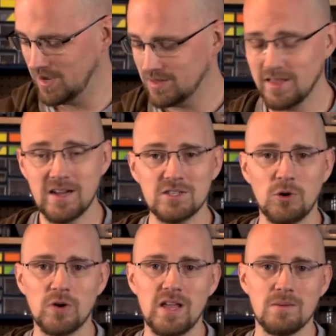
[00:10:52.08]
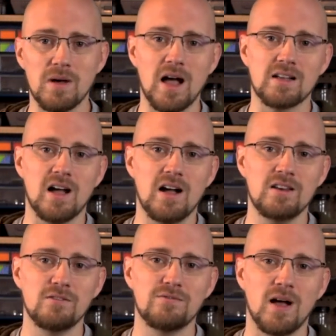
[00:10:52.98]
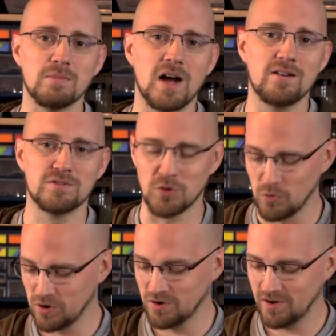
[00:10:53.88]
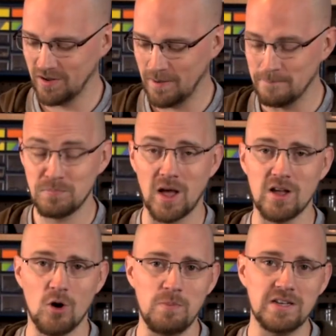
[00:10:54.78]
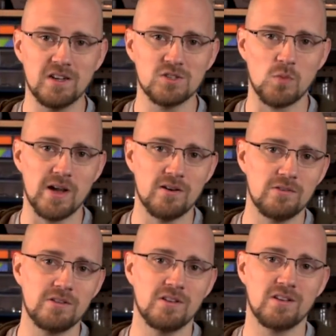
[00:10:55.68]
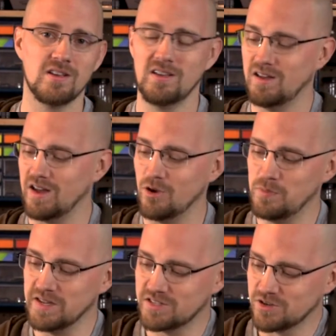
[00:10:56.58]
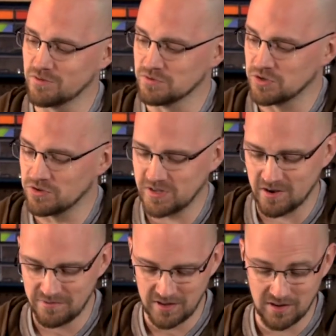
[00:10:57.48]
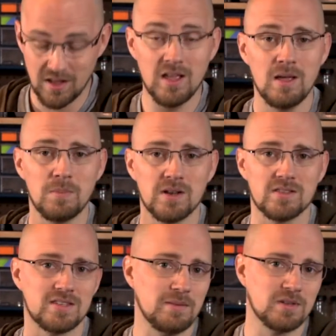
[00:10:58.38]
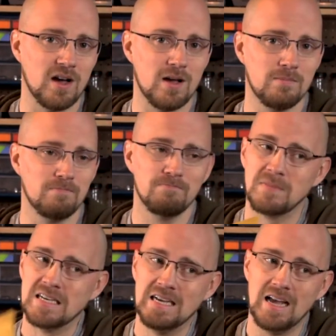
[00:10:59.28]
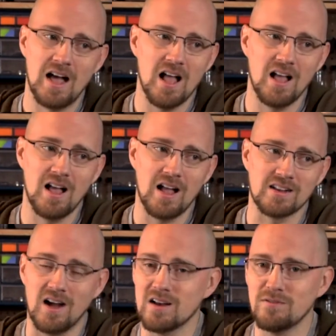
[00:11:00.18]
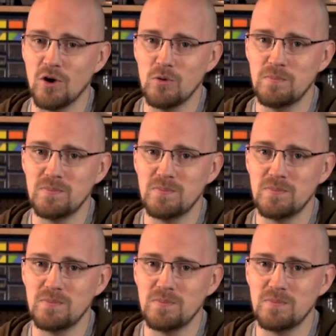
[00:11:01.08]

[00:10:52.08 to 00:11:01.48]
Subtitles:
Like I told him, I'm kind of torn. I hope he does well. I hope he gets good results out of it. But at the same time, I kind of hope